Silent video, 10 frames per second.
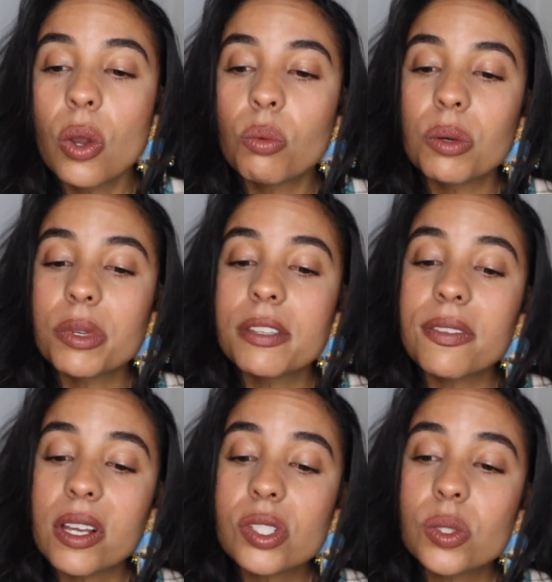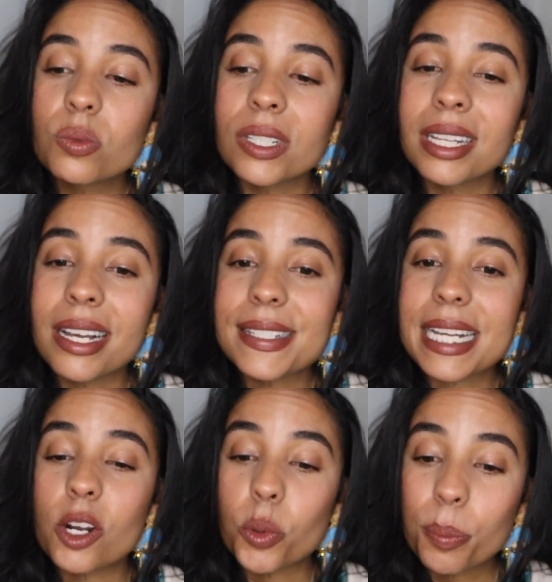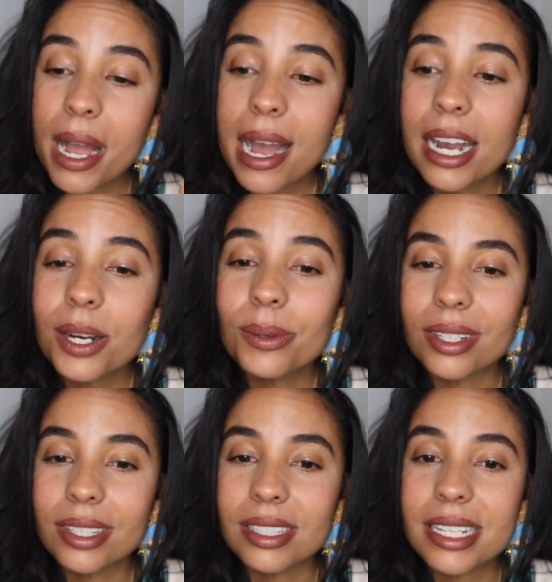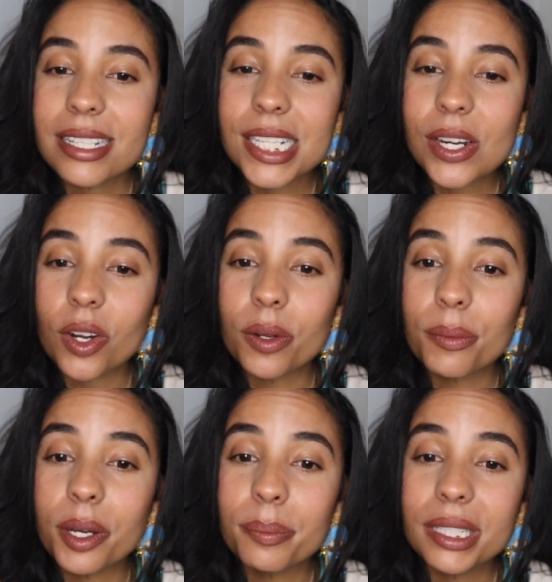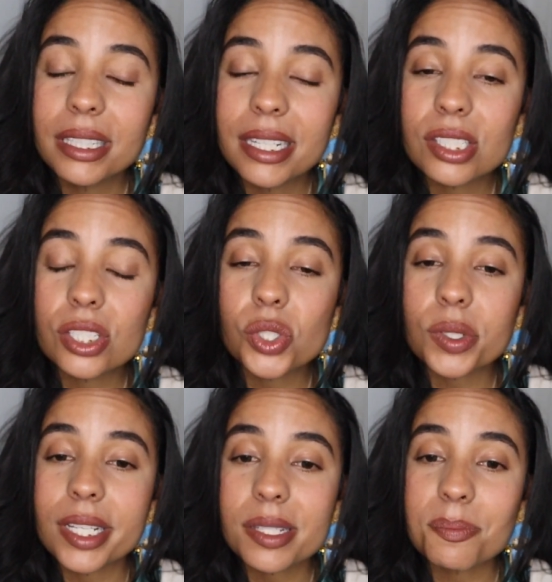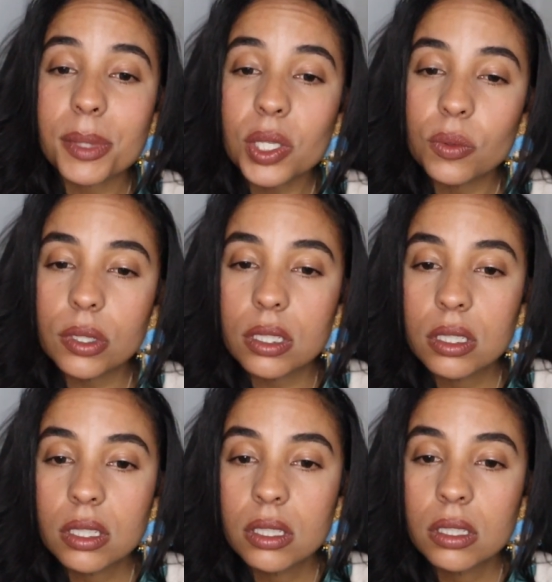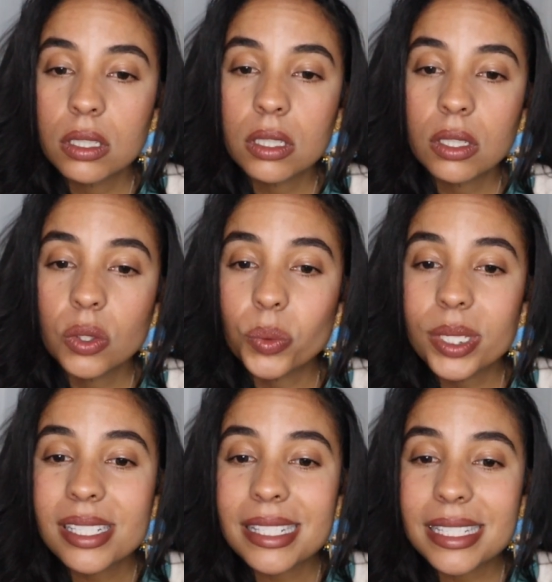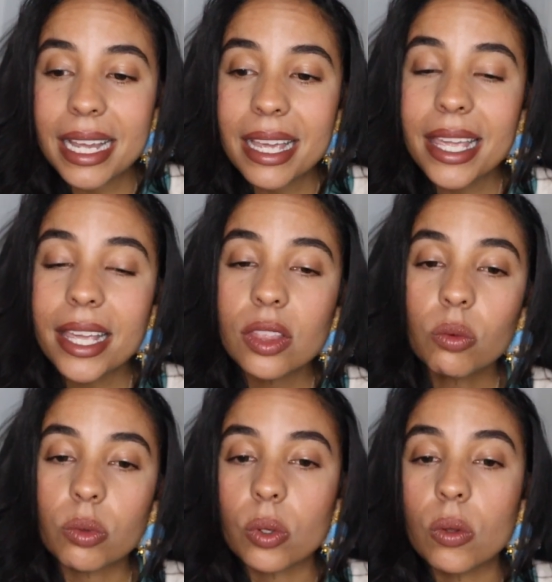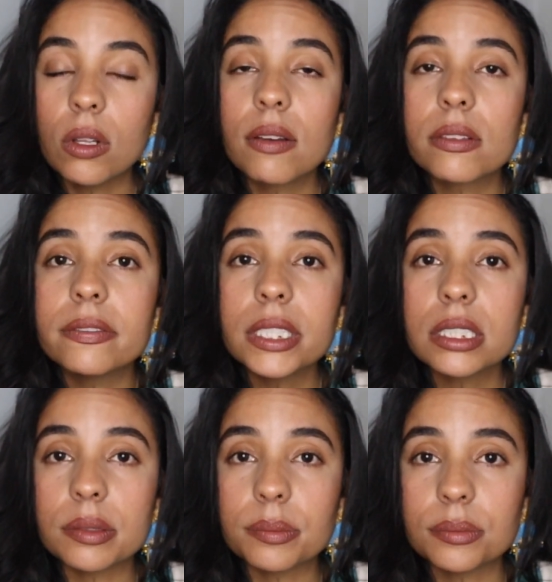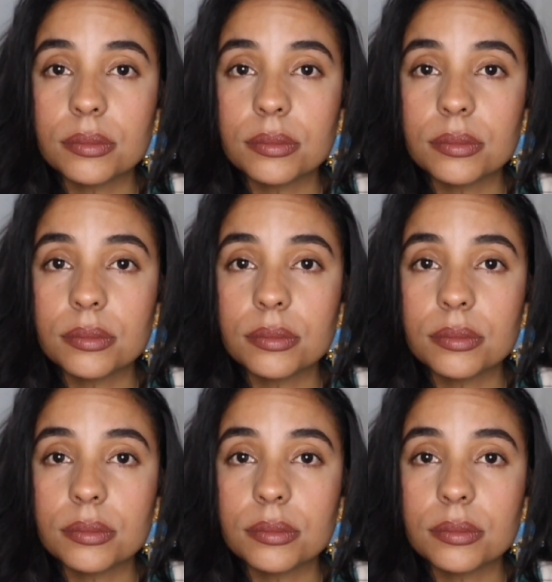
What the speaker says: When we fail to realize our power is in our ability to transmute, we stay in the role of the victim.